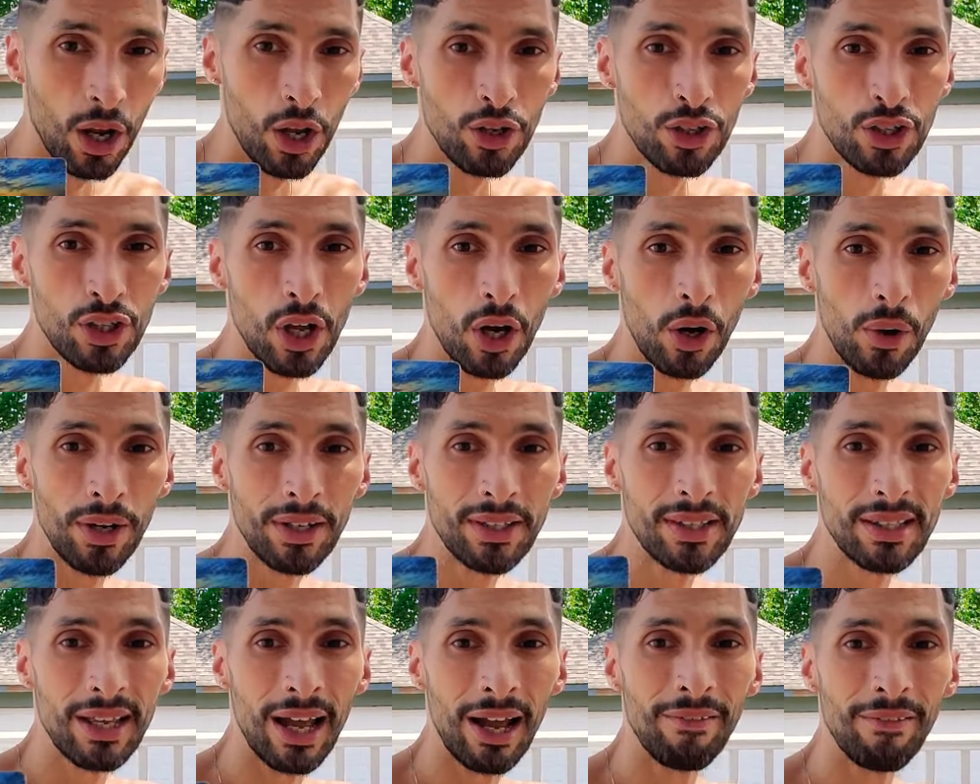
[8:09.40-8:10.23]
So it's
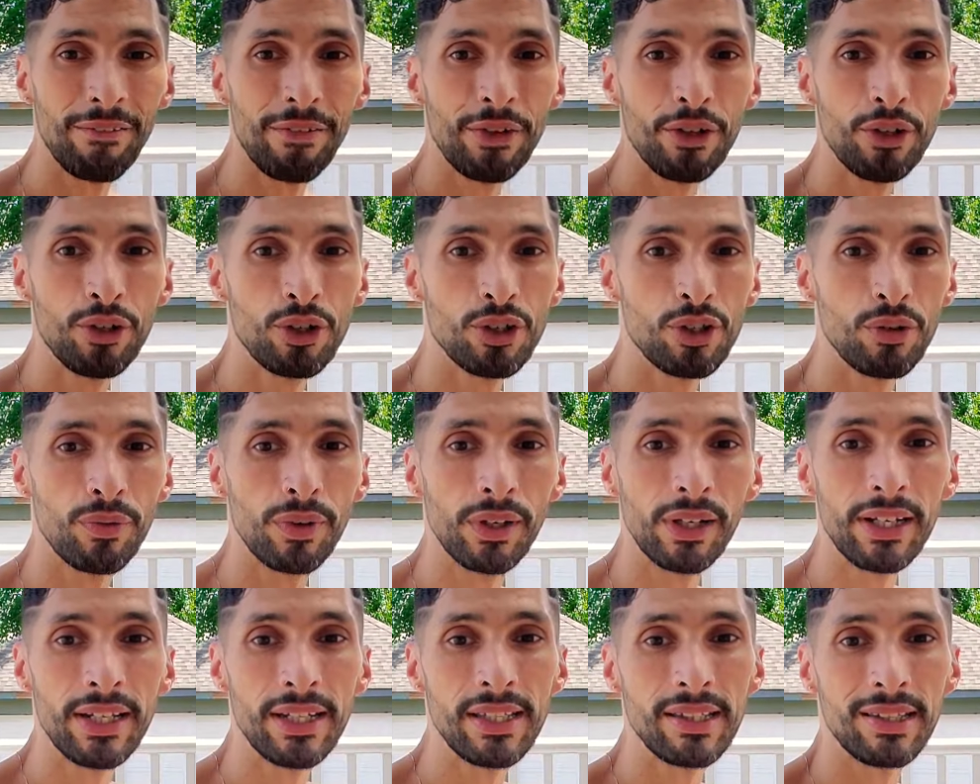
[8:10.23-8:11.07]
time for you to
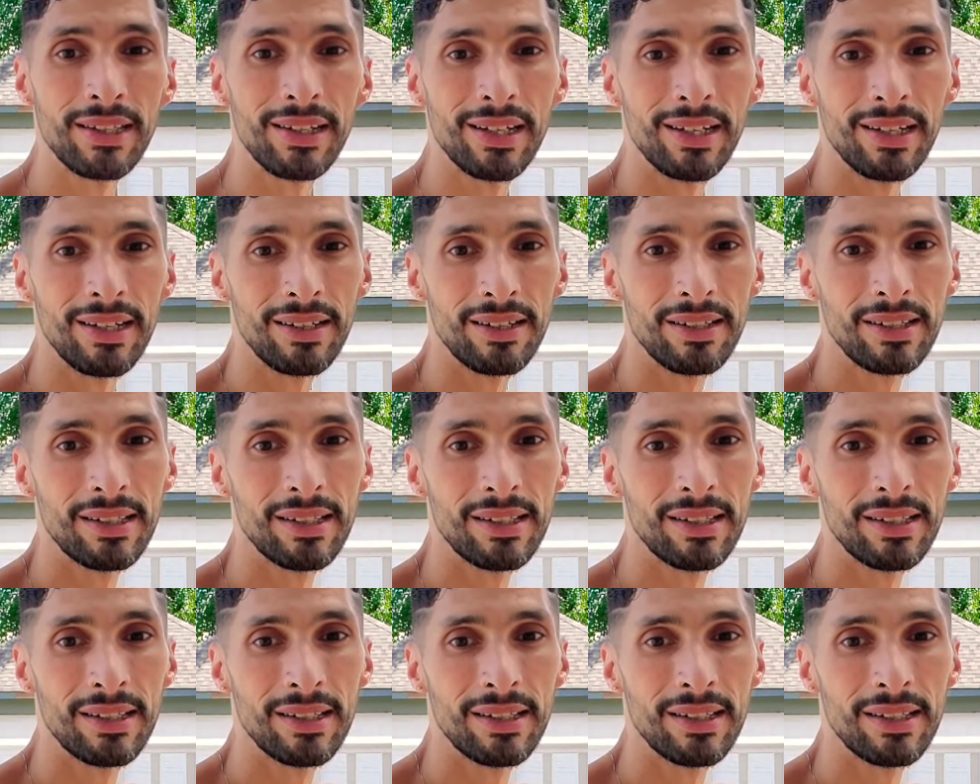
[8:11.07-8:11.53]
release things,